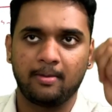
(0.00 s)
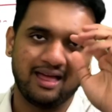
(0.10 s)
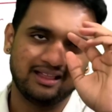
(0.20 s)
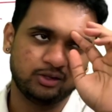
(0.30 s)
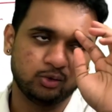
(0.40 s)

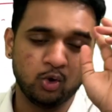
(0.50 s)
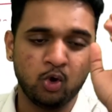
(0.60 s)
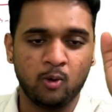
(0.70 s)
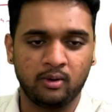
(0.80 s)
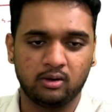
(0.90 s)
I think you go
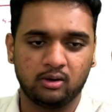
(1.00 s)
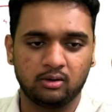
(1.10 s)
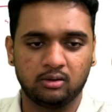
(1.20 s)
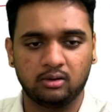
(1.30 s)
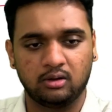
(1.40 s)

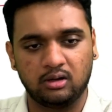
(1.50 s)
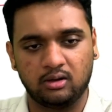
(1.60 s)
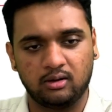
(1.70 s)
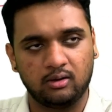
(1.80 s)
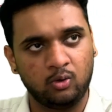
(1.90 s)

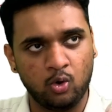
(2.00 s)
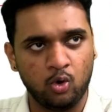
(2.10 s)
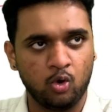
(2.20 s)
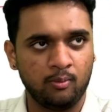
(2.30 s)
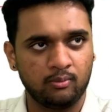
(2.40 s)

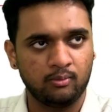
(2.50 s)
home,